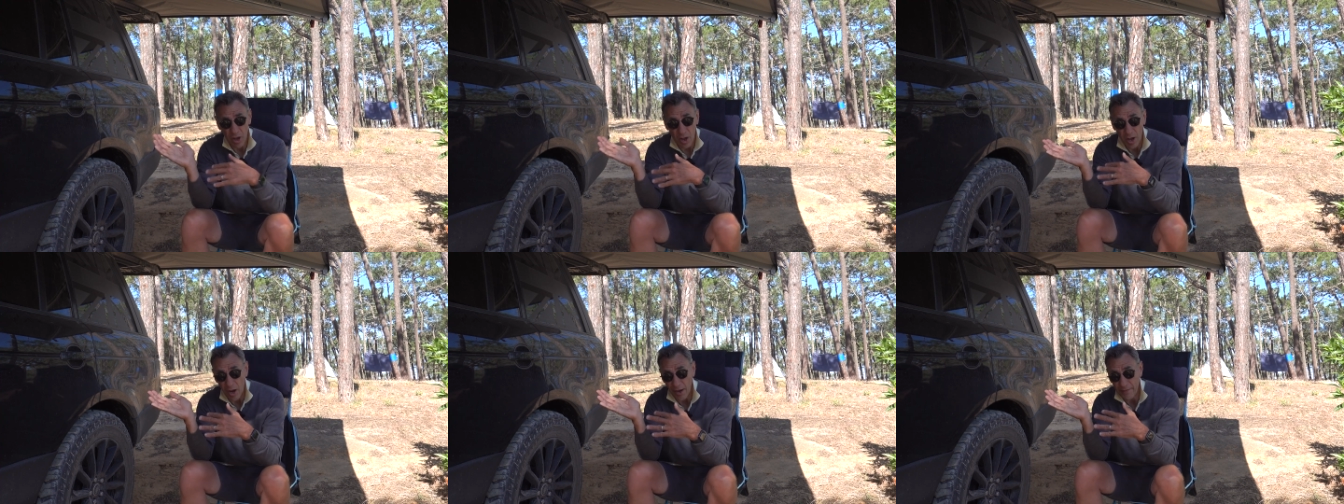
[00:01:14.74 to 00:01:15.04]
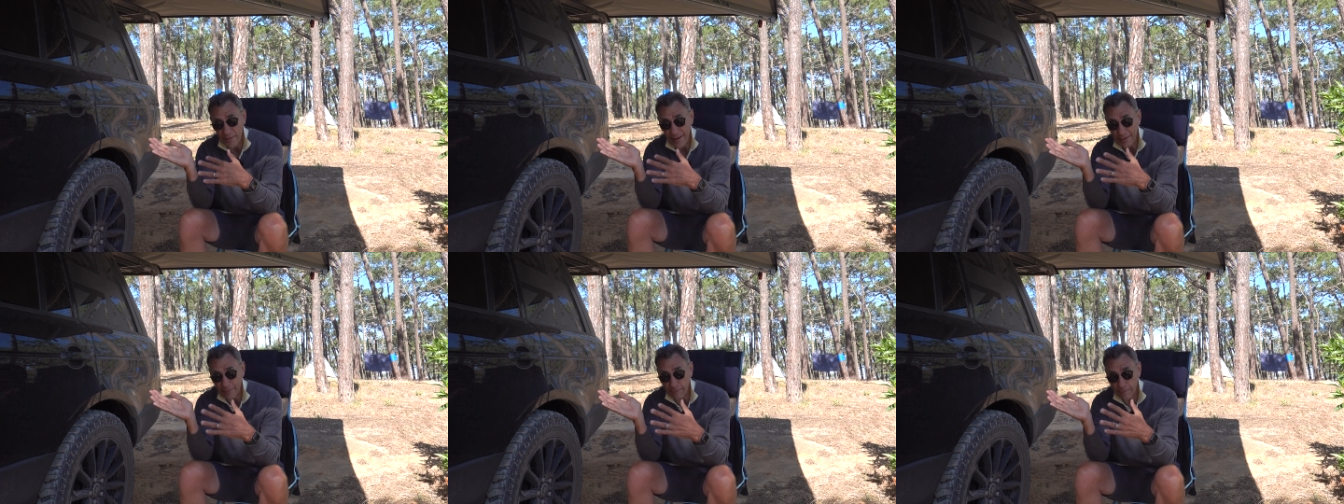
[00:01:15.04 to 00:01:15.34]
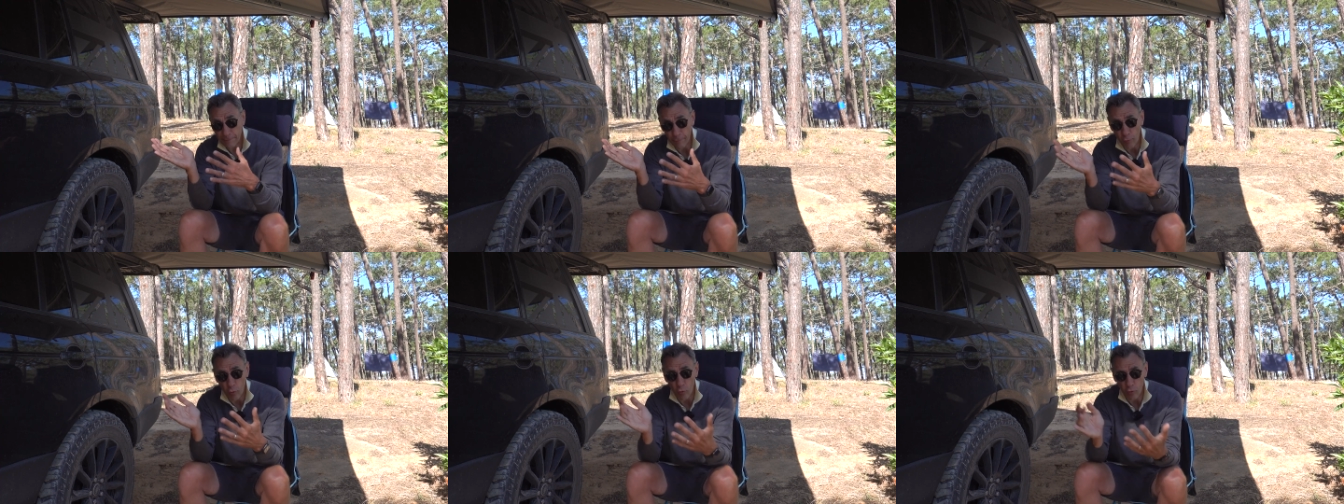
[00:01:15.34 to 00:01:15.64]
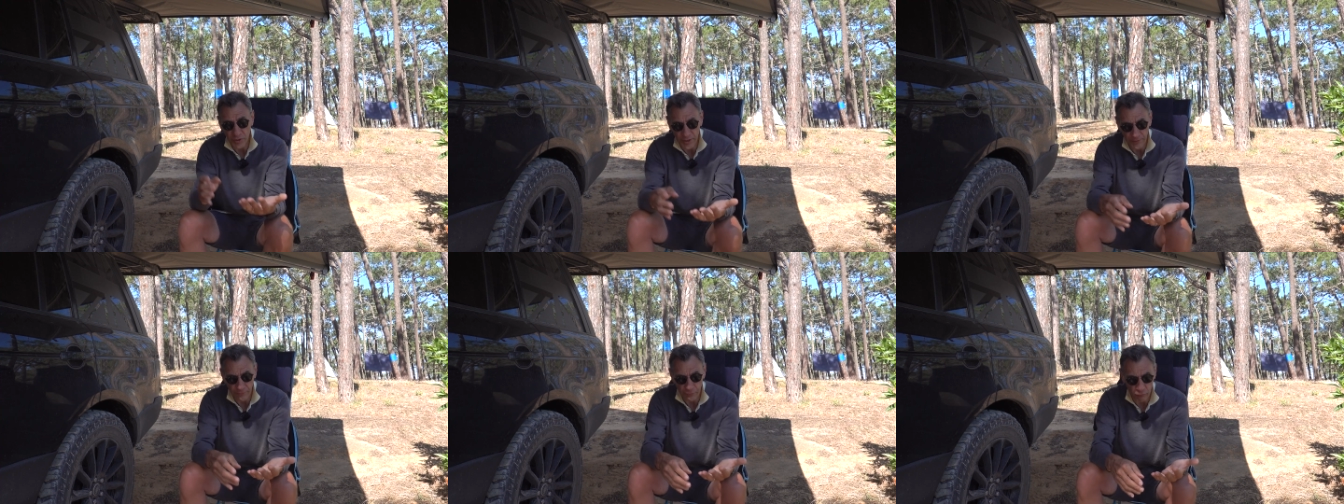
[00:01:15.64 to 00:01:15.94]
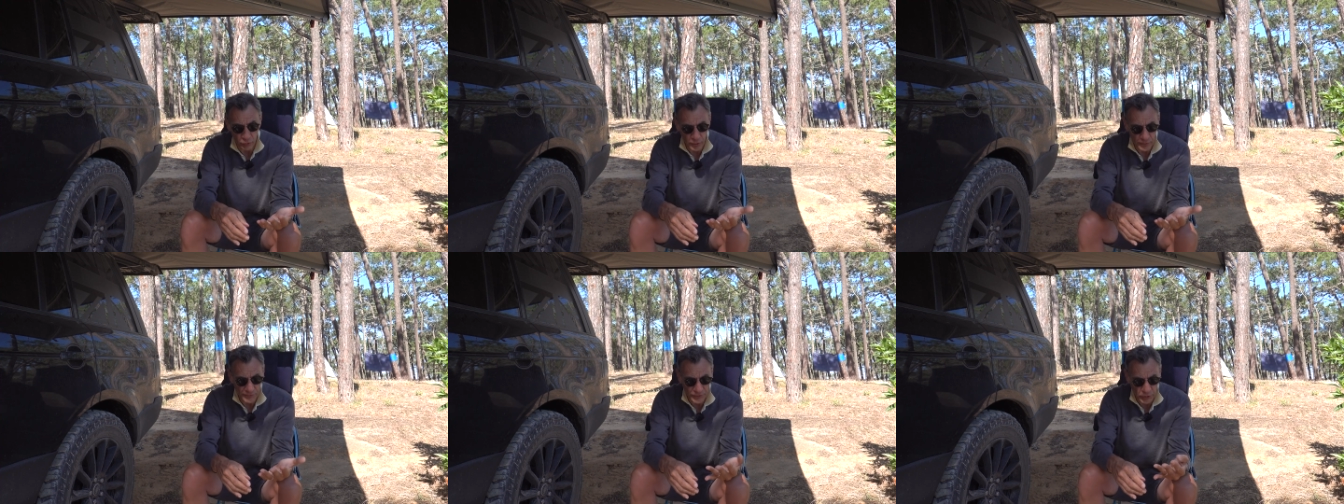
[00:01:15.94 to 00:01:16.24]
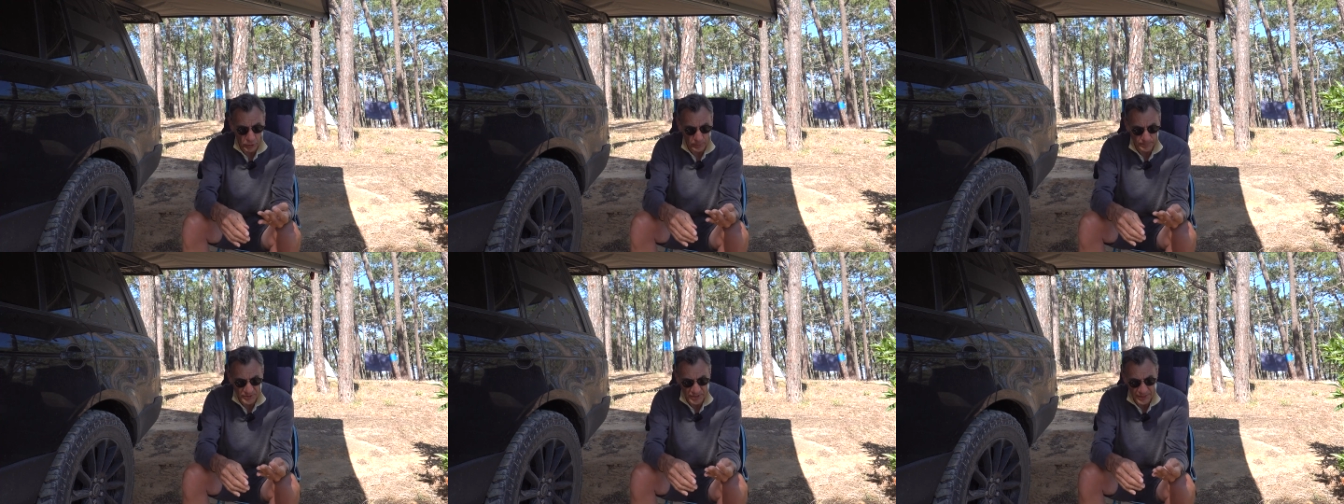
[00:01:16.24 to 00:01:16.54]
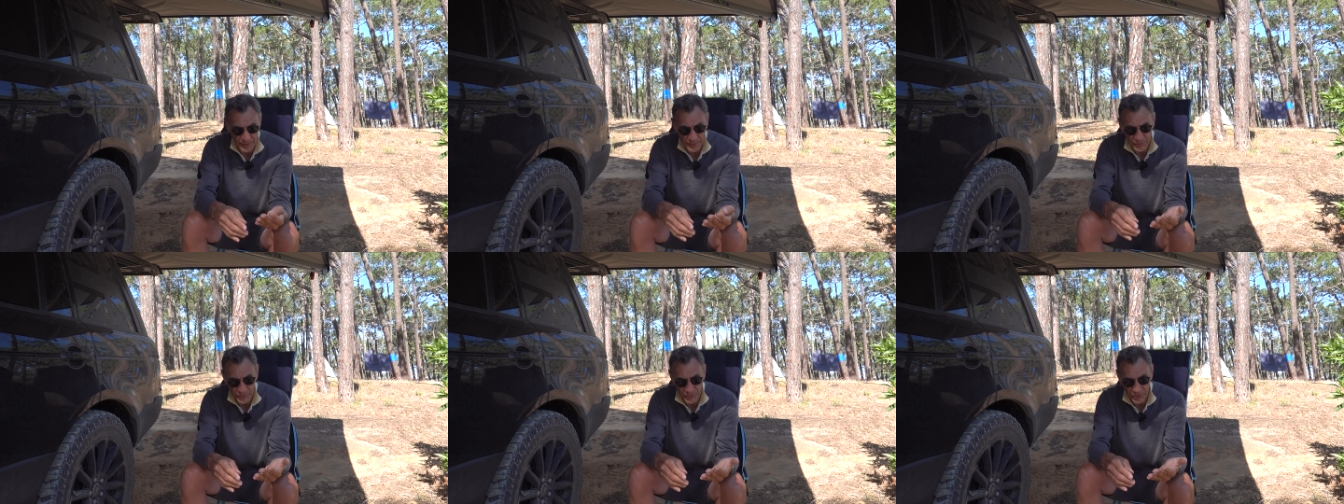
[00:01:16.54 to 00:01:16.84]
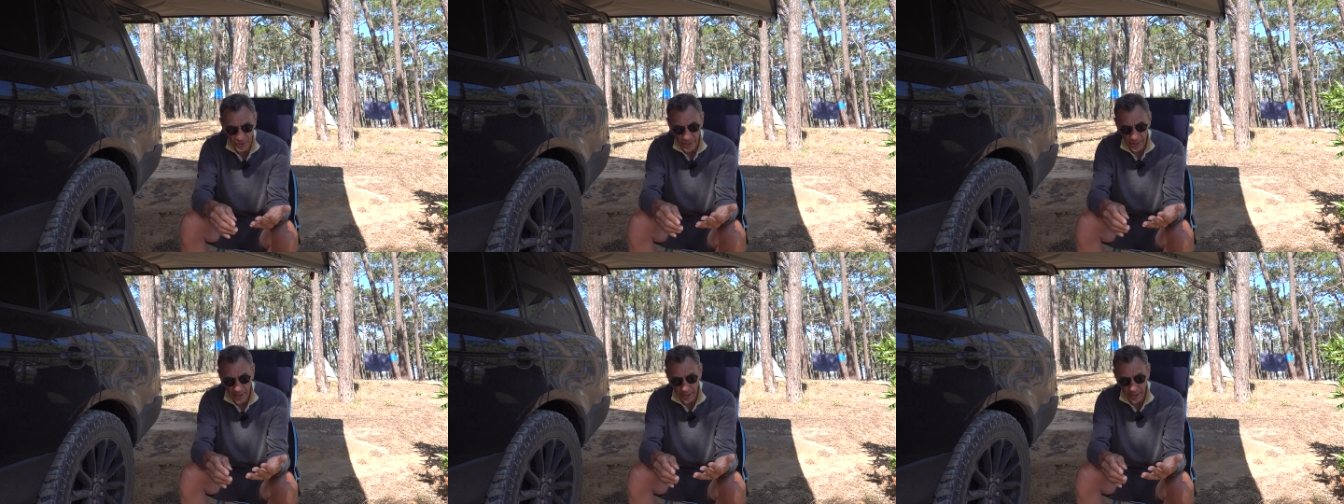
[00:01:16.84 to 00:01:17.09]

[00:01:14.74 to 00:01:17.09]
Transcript: I've had 4 different rooftop tents,